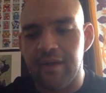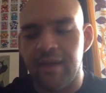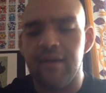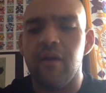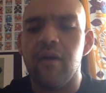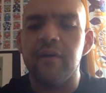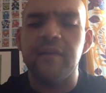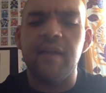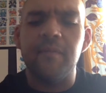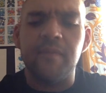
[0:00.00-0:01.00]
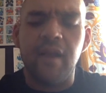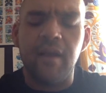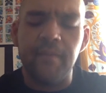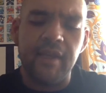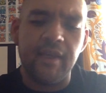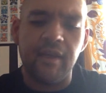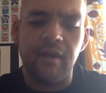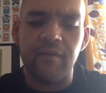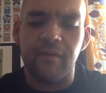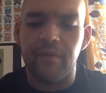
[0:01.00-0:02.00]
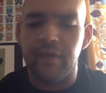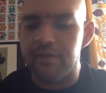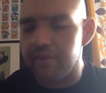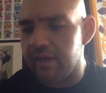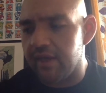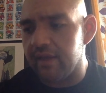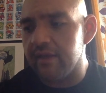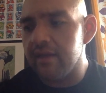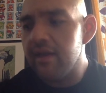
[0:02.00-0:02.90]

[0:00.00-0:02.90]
and I had a hard time getting under 300 again.